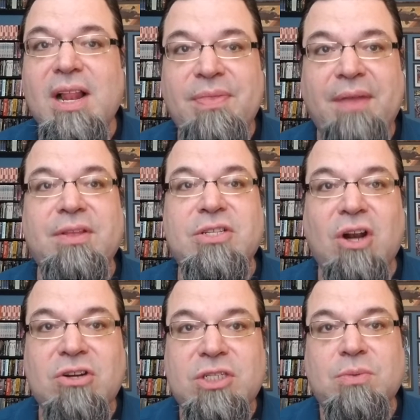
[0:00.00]
that the
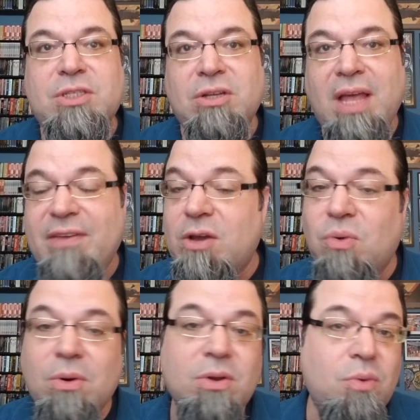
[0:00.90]
charges will still have a
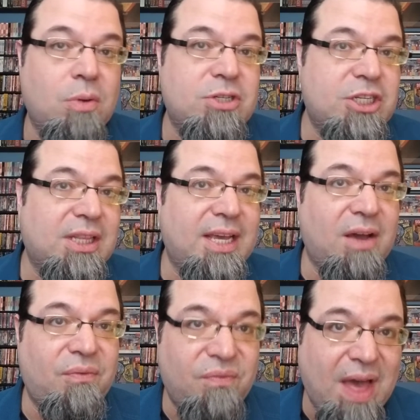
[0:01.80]
quote unquote chilling
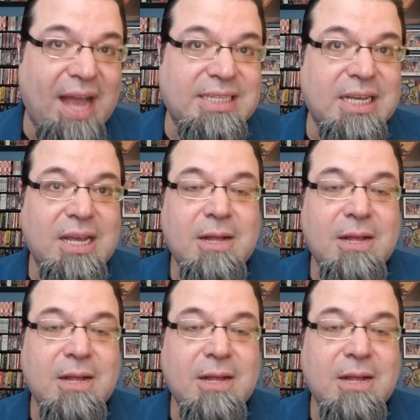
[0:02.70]
effect